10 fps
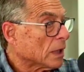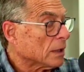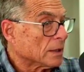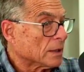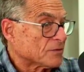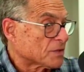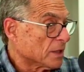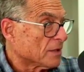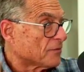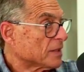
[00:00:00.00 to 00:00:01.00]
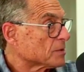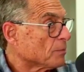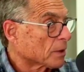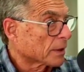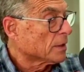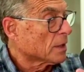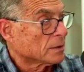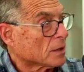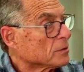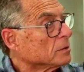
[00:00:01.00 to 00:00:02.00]
and I've seen on Facebook and on
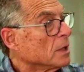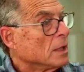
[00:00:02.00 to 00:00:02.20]
other